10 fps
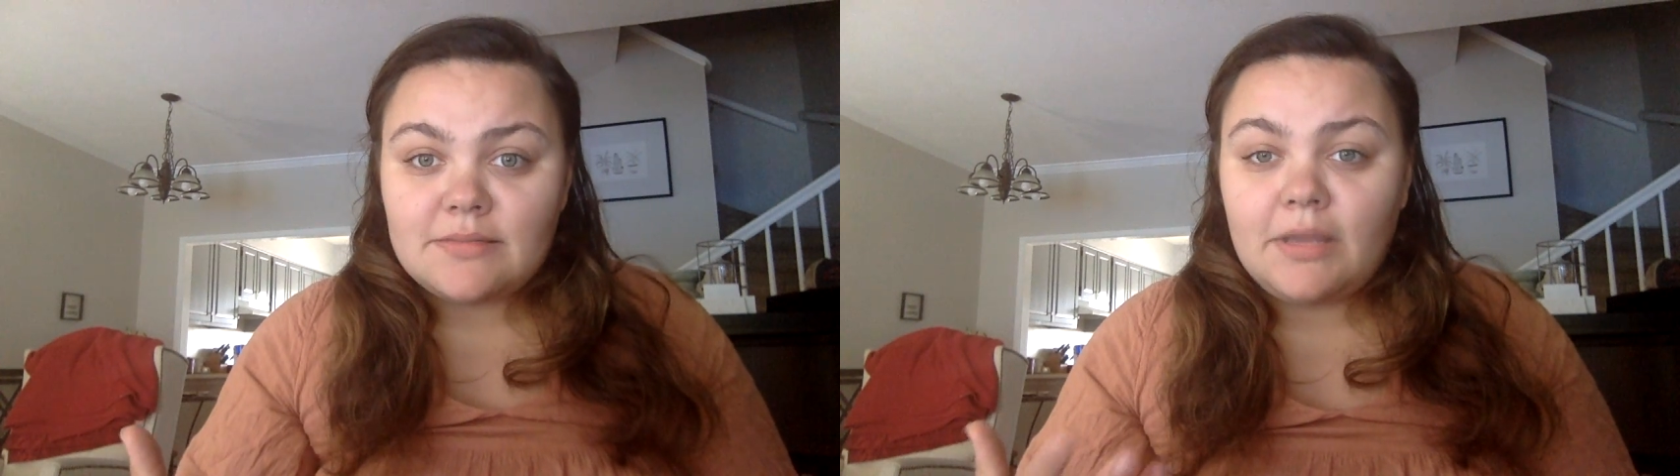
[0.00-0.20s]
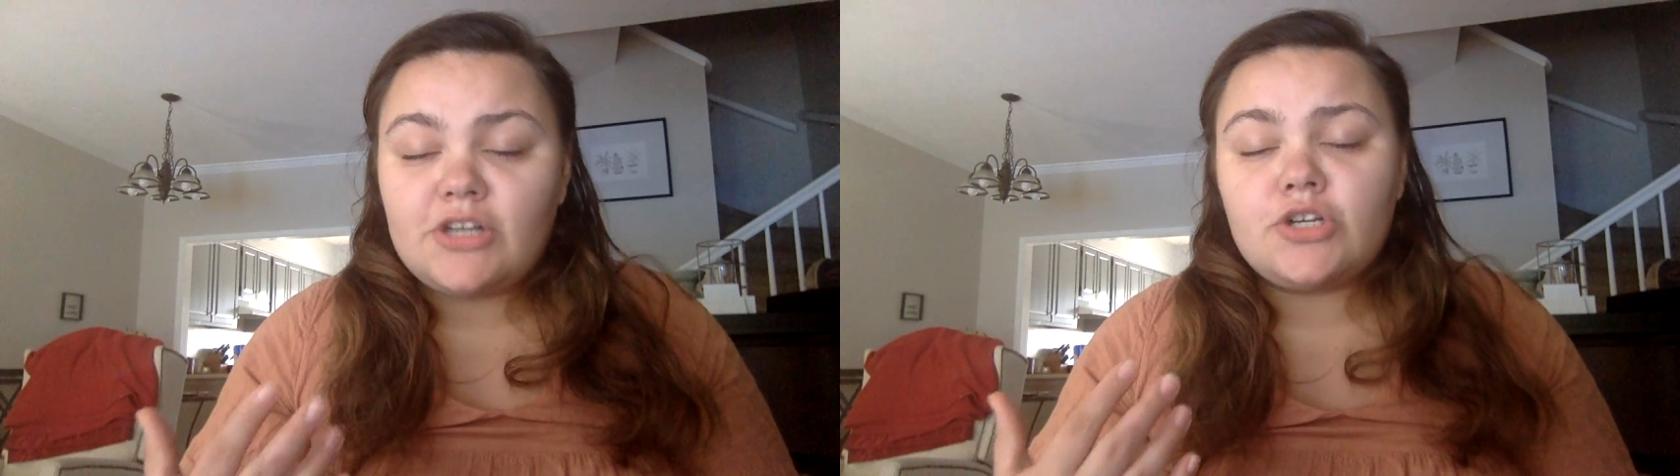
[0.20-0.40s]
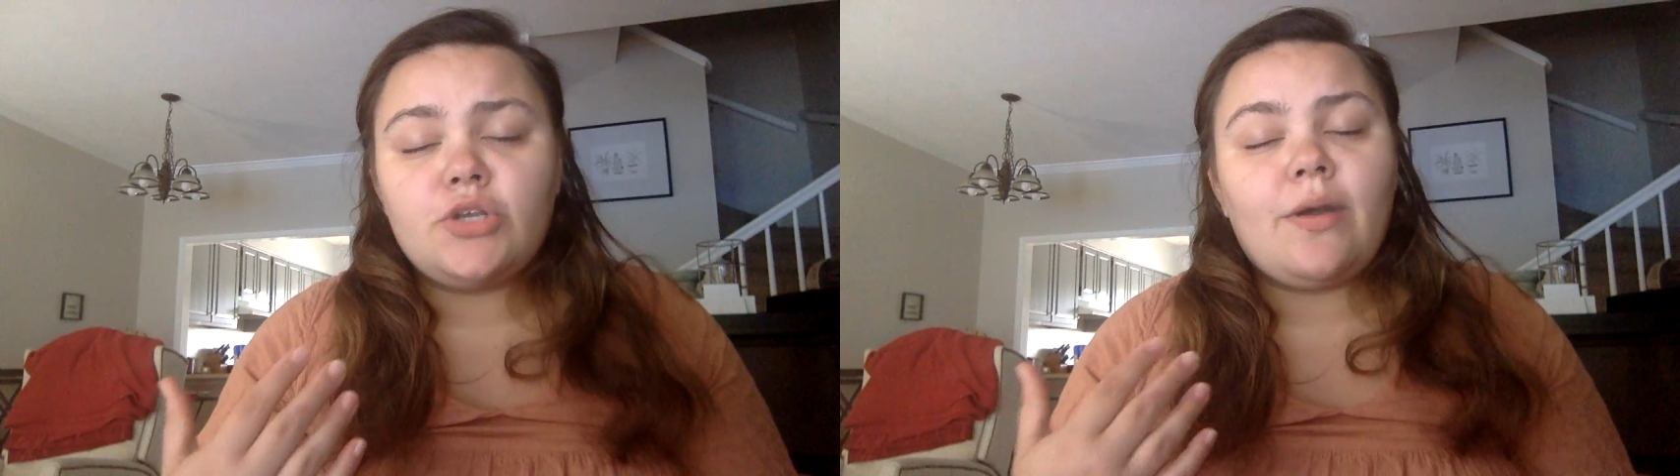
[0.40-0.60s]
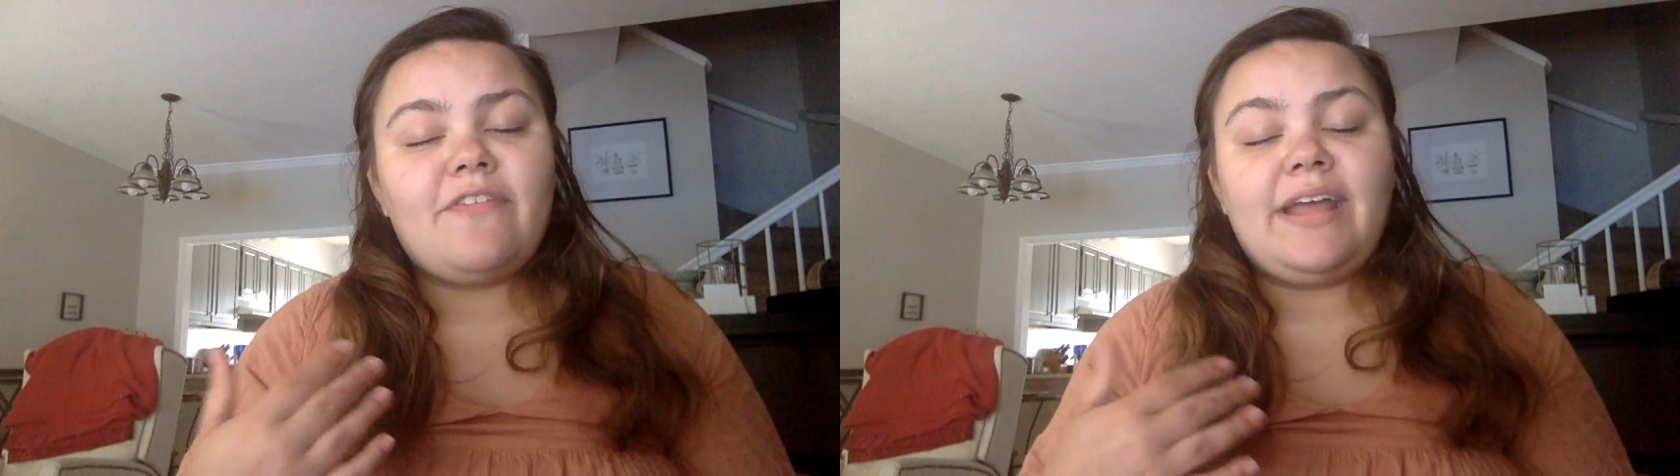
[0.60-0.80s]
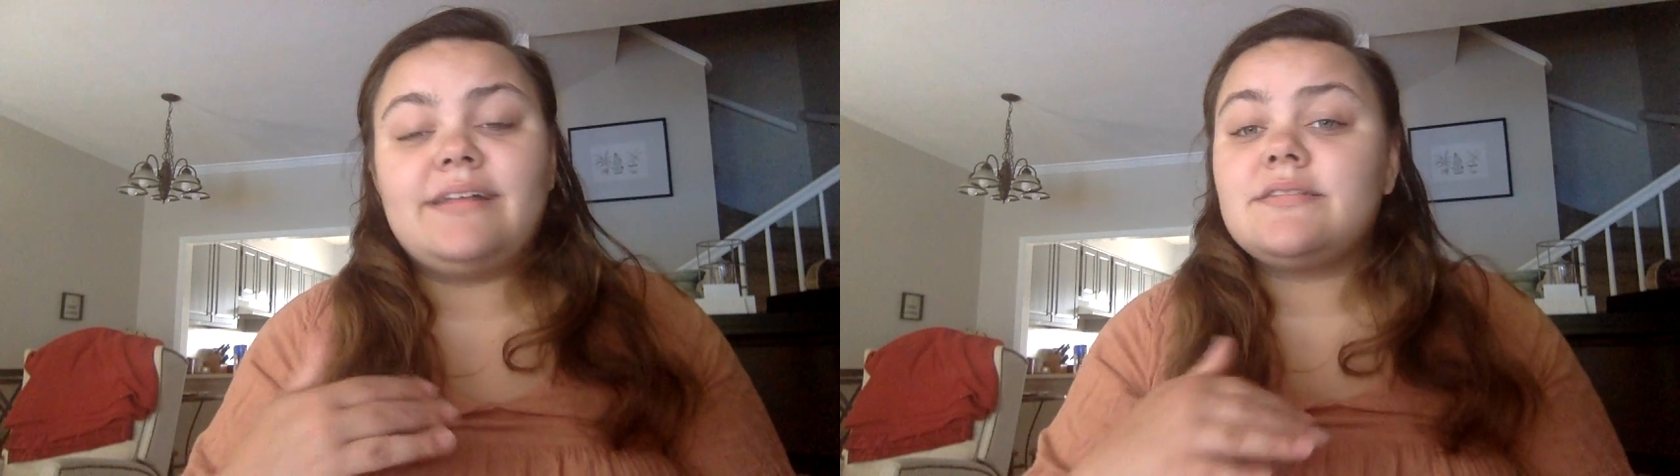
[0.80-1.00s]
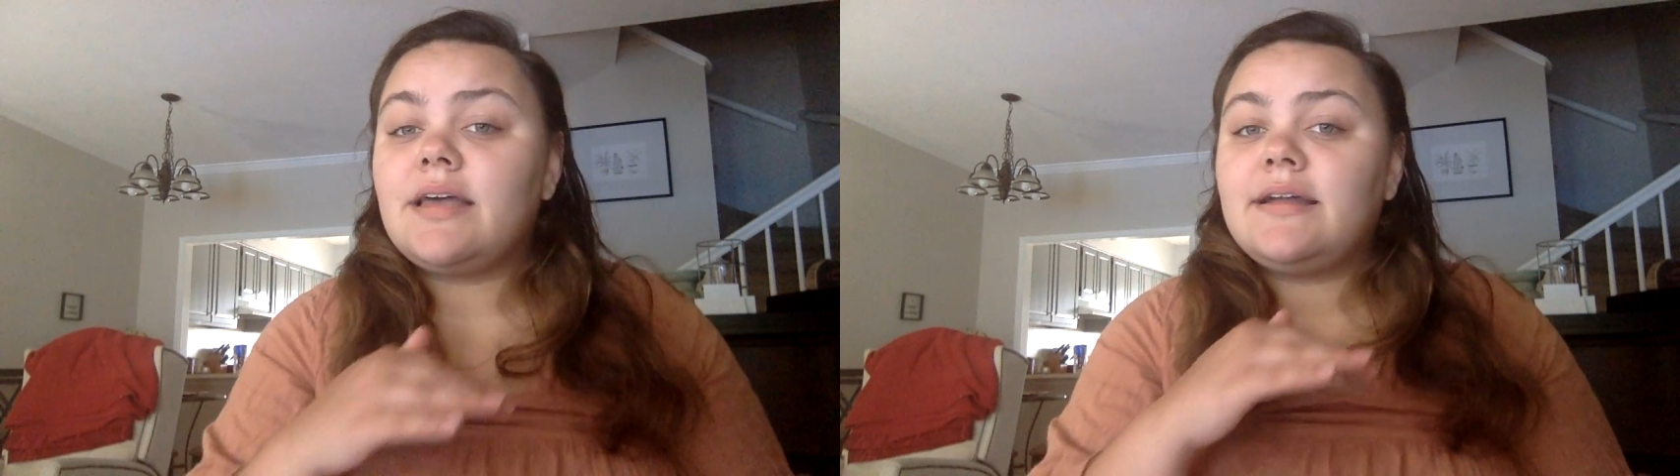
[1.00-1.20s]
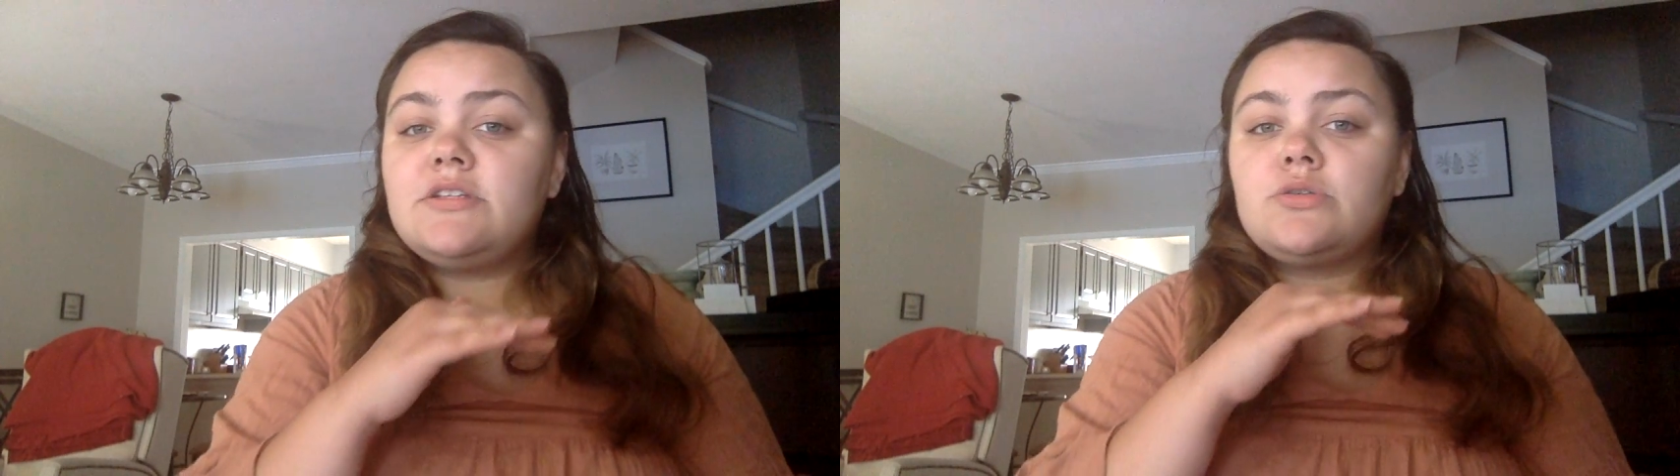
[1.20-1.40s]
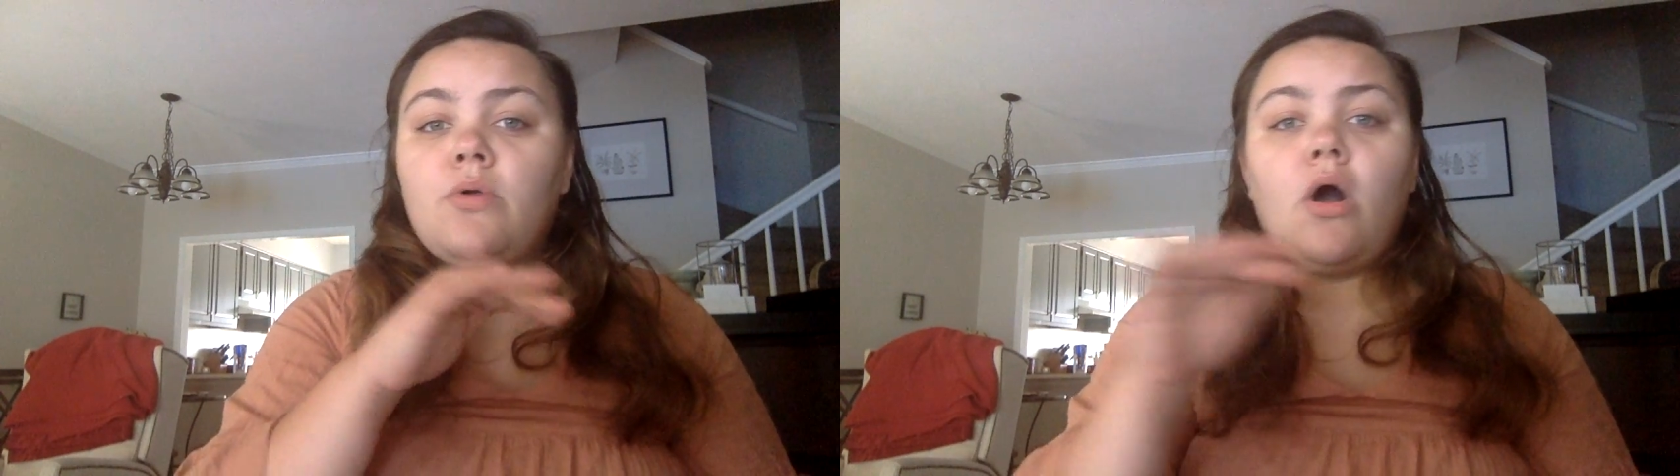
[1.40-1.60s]
and make sure you have hand
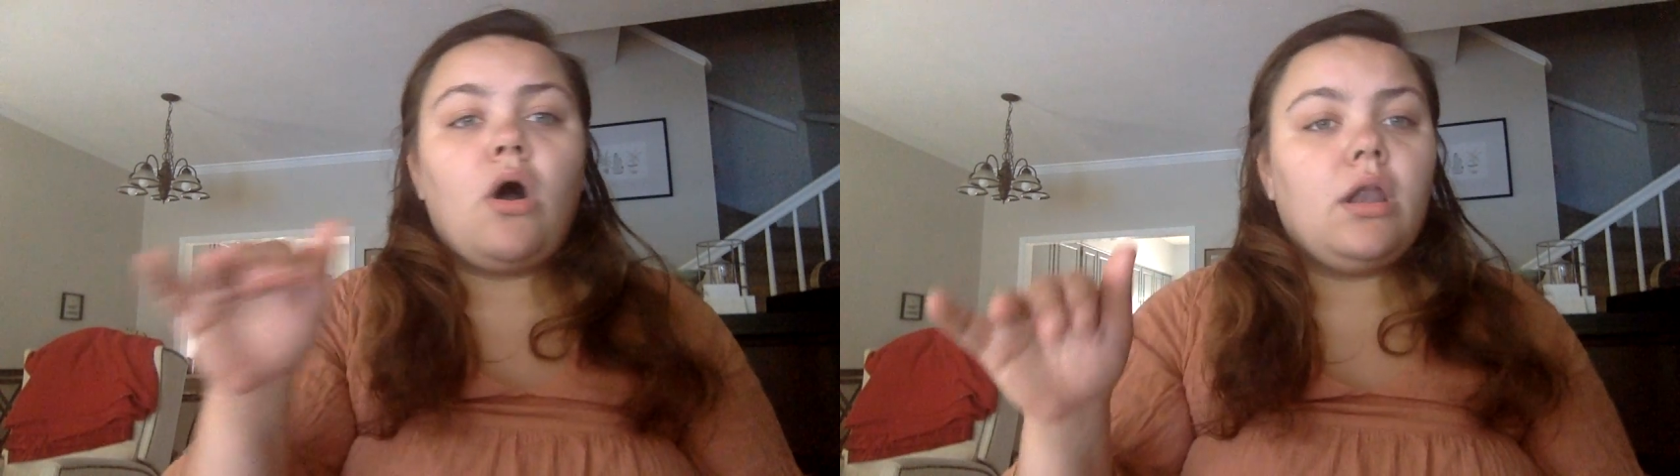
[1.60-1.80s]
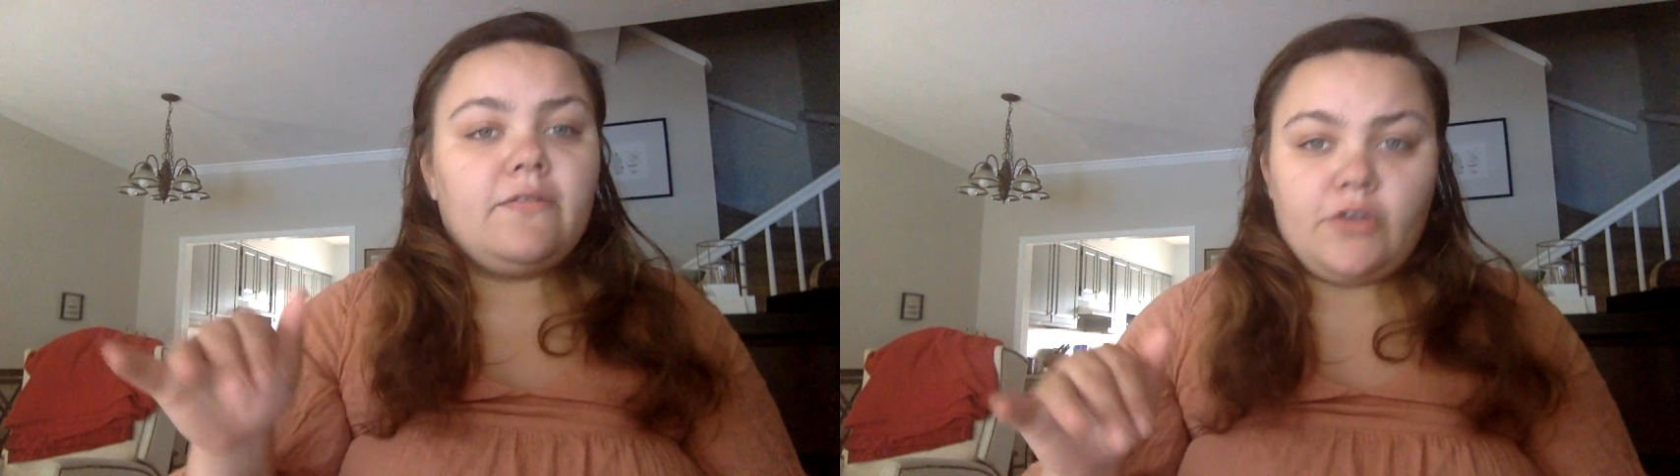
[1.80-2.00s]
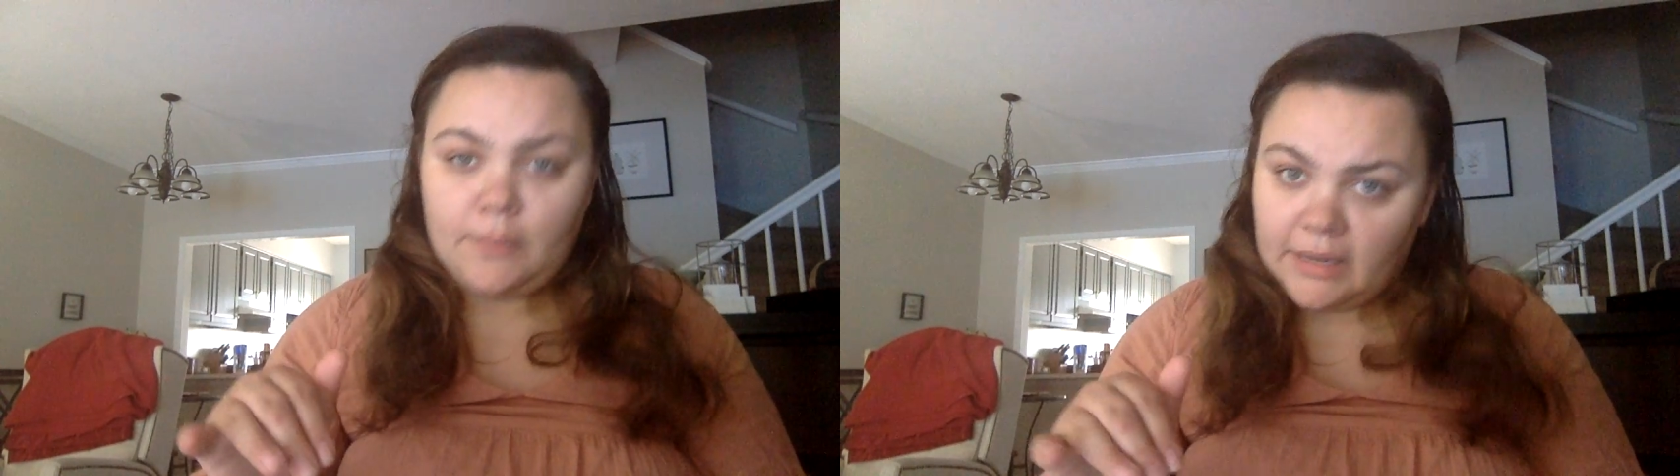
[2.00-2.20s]
signs through all of your